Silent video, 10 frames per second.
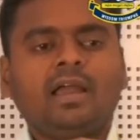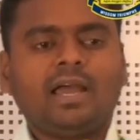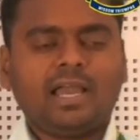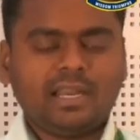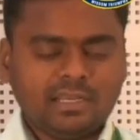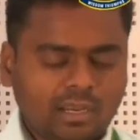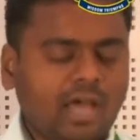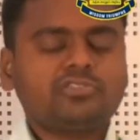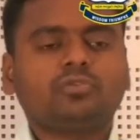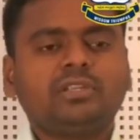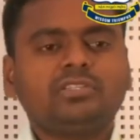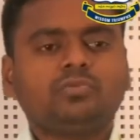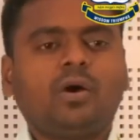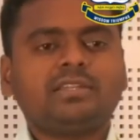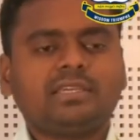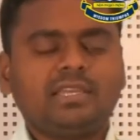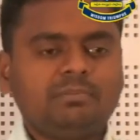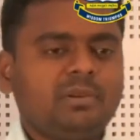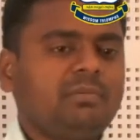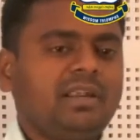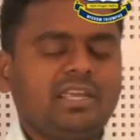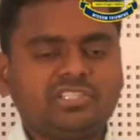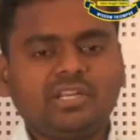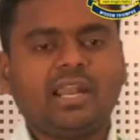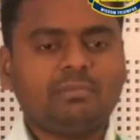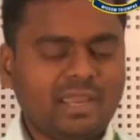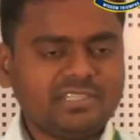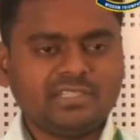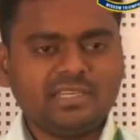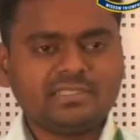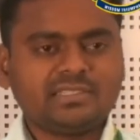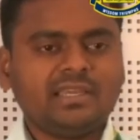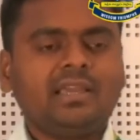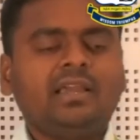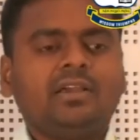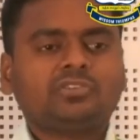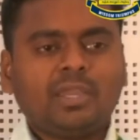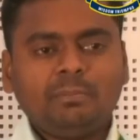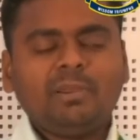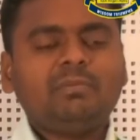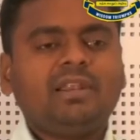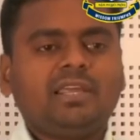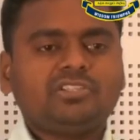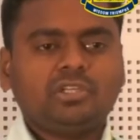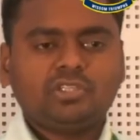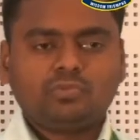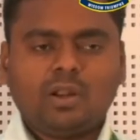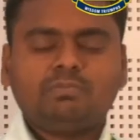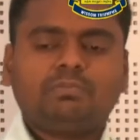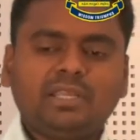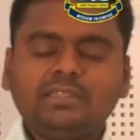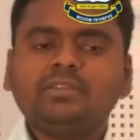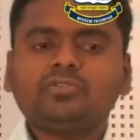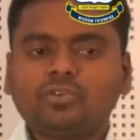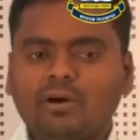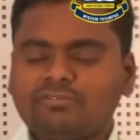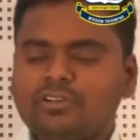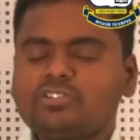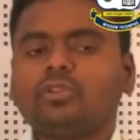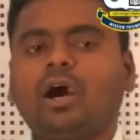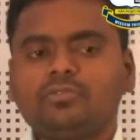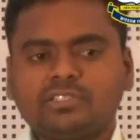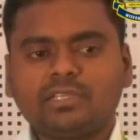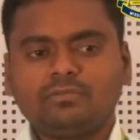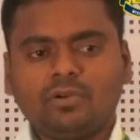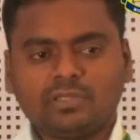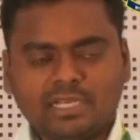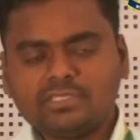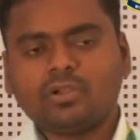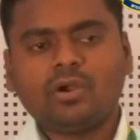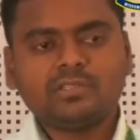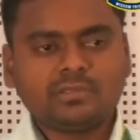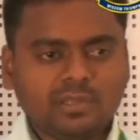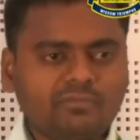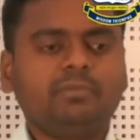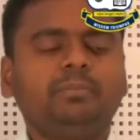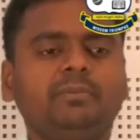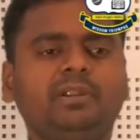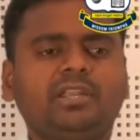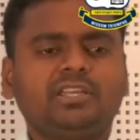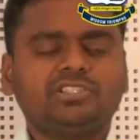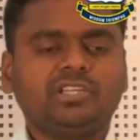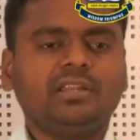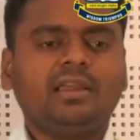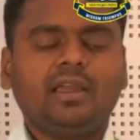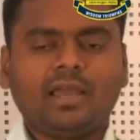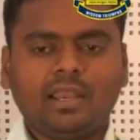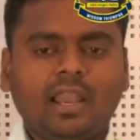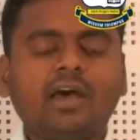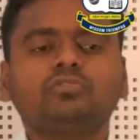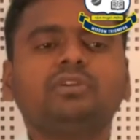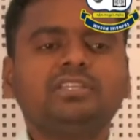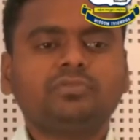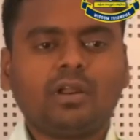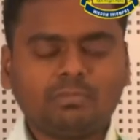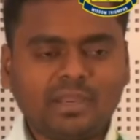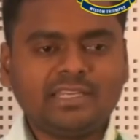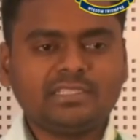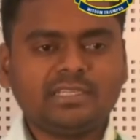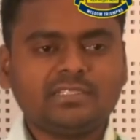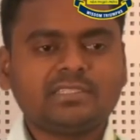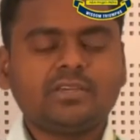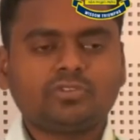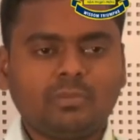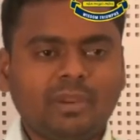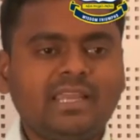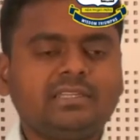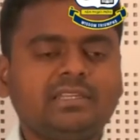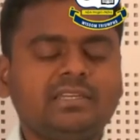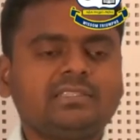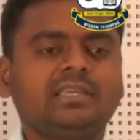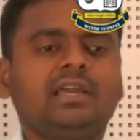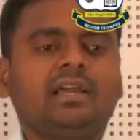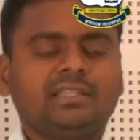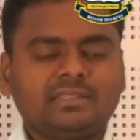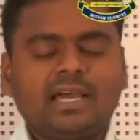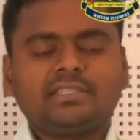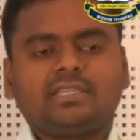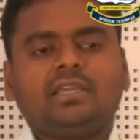And the last one is what? Implementation and maintenance. So implementation is what? Bring the software to the outside world. That is the concept of implementation. And last one is what? Maintenance. So maintenance, that